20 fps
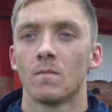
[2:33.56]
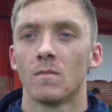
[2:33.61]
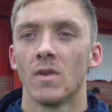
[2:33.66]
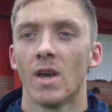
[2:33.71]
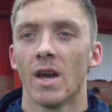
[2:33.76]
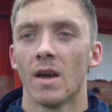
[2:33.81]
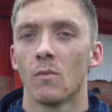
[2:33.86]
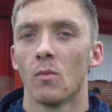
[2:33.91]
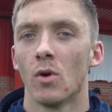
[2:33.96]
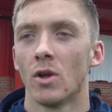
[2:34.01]

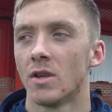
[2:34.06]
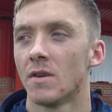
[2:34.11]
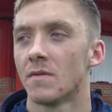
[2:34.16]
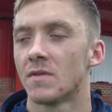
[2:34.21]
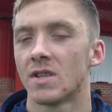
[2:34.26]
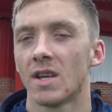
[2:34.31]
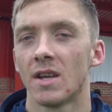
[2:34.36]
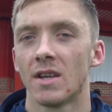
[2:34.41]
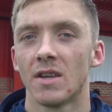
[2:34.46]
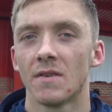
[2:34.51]
Yeah, well,
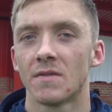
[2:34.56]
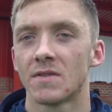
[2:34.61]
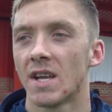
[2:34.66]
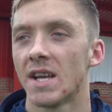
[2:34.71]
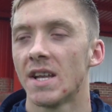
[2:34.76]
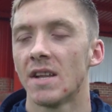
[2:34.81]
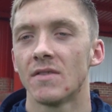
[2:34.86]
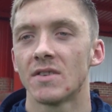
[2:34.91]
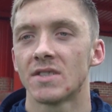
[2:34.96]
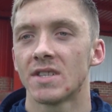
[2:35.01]
you've
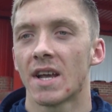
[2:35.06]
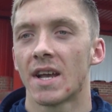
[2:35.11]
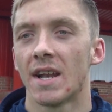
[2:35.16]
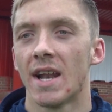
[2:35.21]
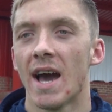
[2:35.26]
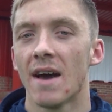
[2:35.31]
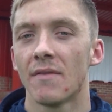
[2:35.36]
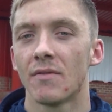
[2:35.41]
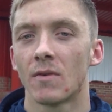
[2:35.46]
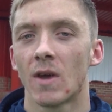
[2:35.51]
seen in the second
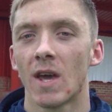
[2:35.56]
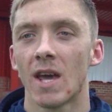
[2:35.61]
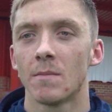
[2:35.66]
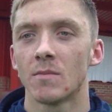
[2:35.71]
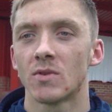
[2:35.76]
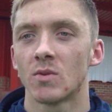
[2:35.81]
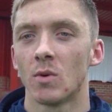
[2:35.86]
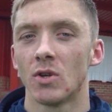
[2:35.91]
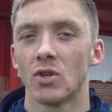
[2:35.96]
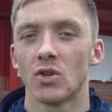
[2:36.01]
half of
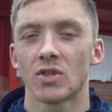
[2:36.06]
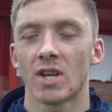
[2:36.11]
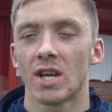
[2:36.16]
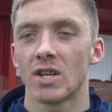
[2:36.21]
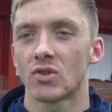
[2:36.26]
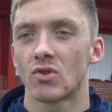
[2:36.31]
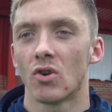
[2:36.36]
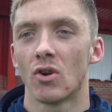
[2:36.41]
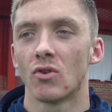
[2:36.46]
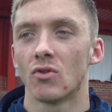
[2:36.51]
games, we just get
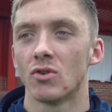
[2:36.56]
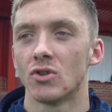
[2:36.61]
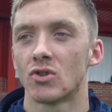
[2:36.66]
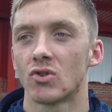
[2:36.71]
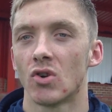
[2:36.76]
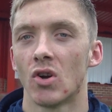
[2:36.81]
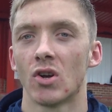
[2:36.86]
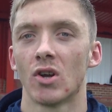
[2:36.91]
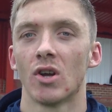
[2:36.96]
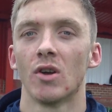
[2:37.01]
stronger and
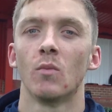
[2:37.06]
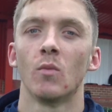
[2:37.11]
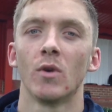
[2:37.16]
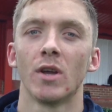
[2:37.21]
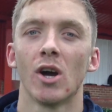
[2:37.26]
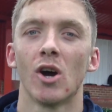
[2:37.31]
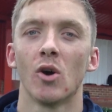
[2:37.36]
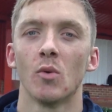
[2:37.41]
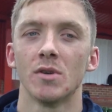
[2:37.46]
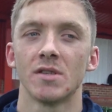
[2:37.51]
stronger, and
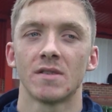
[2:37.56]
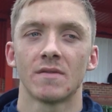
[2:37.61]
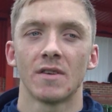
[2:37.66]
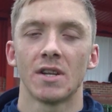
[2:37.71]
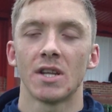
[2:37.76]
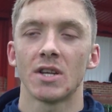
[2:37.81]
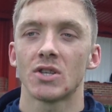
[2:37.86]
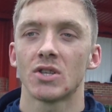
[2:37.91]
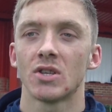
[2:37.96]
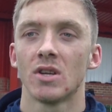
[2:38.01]
we always
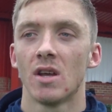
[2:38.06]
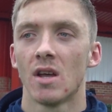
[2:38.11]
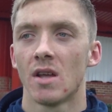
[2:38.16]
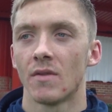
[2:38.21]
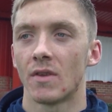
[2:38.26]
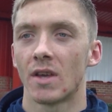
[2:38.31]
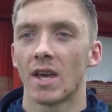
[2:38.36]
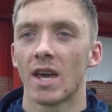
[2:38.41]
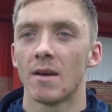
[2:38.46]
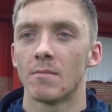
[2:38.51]
finish
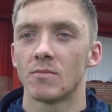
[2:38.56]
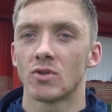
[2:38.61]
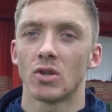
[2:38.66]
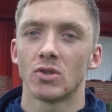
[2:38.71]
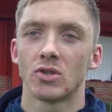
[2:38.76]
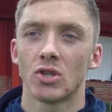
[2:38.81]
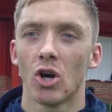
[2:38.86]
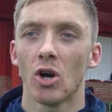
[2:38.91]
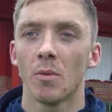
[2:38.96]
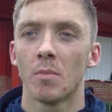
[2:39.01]
the games
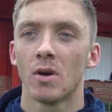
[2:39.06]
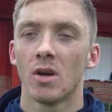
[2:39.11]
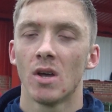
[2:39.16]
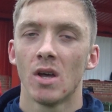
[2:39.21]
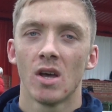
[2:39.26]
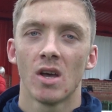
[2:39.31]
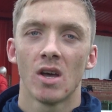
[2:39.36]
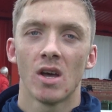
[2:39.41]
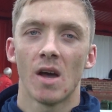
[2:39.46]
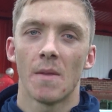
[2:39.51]
on top,
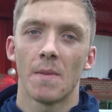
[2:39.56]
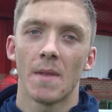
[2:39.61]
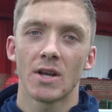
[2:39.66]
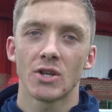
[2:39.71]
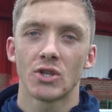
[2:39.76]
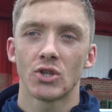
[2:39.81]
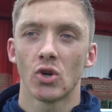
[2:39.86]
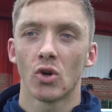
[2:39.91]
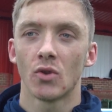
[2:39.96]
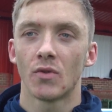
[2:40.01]
and that
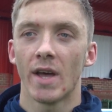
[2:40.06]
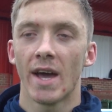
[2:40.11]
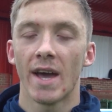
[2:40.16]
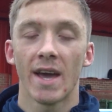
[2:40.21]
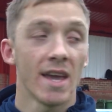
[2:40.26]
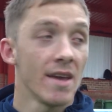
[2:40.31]
showed there.